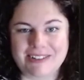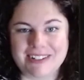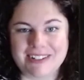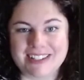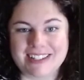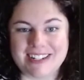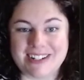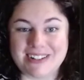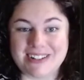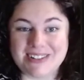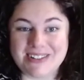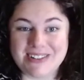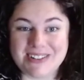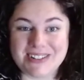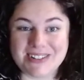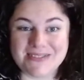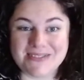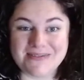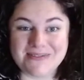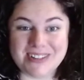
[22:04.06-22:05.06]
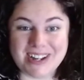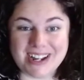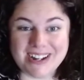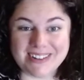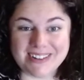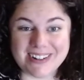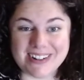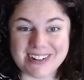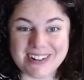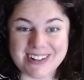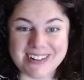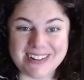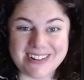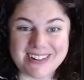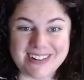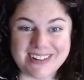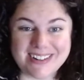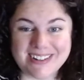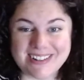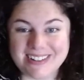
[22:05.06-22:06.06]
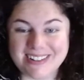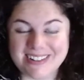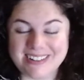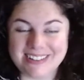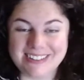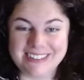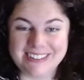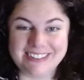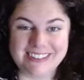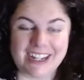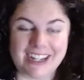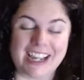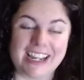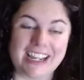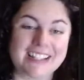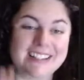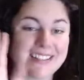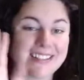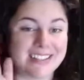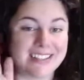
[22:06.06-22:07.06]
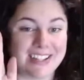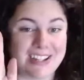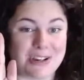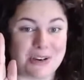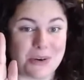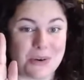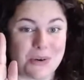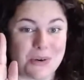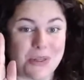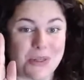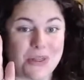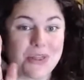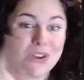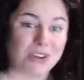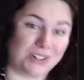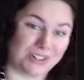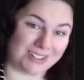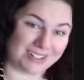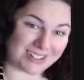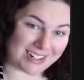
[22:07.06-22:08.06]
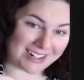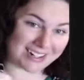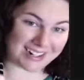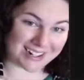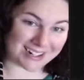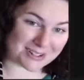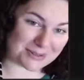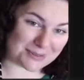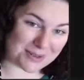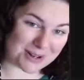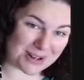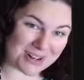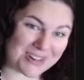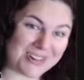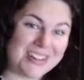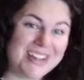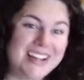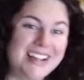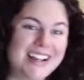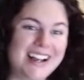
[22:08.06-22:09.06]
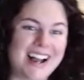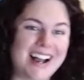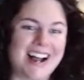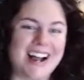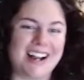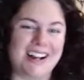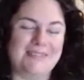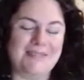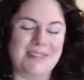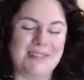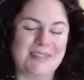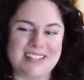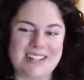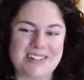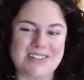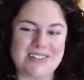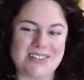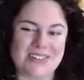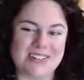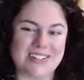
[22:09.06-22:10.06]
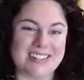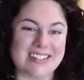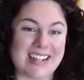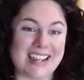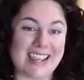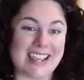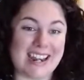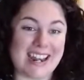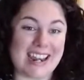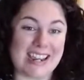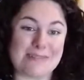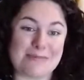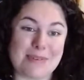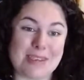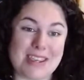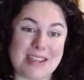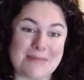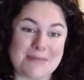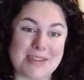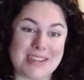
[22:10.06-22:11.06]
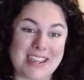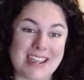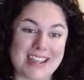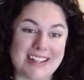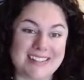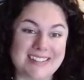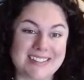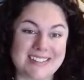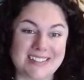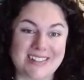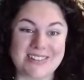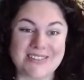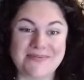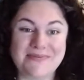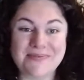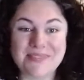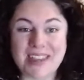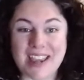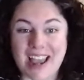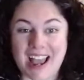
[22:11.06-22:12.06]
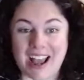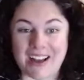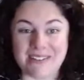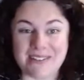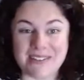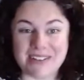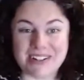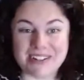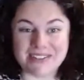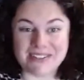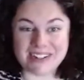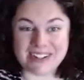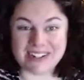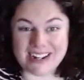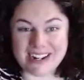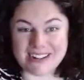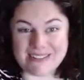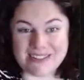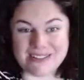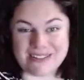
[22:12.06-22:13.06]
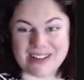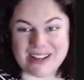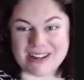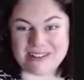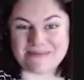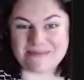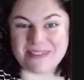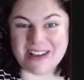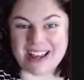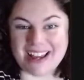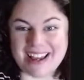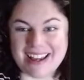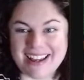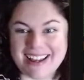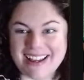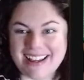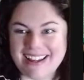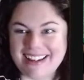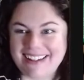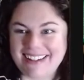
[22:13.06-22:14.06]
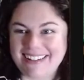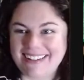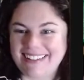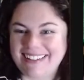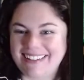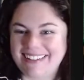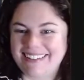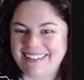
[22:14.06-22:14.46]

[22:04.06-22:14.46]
will see you tomorrow. I guess I'll see you Thursday, not tomorrow. Um, I'll see you Thursday at 8 p.m. again. So have a wonderful night, everyone. Bye.